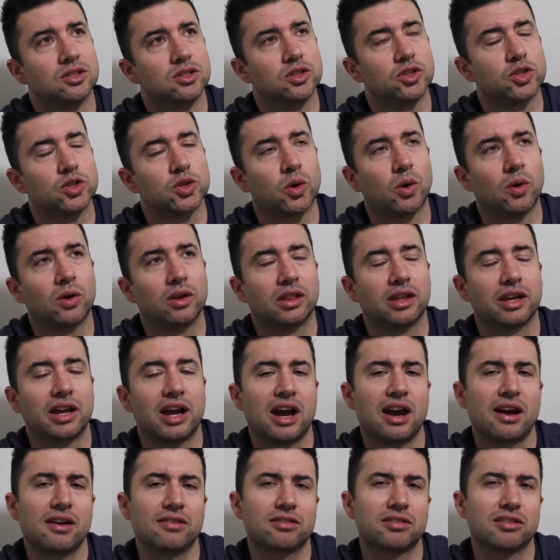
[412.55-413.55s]
shortly
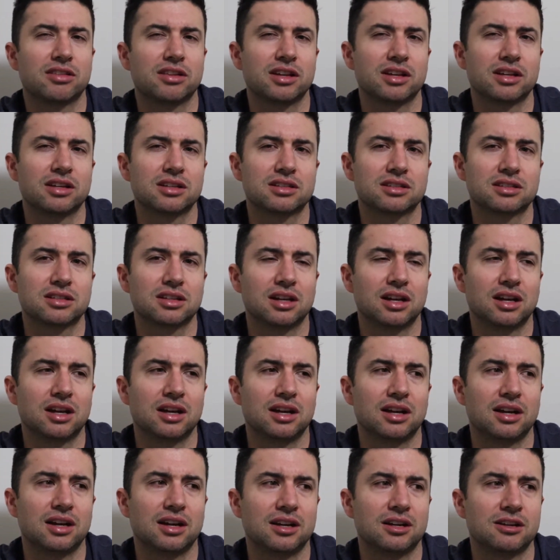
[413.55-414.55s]
after this,
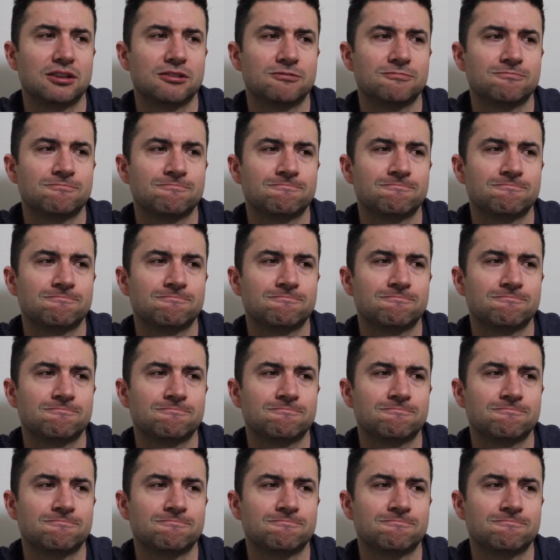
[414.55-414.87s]
uh,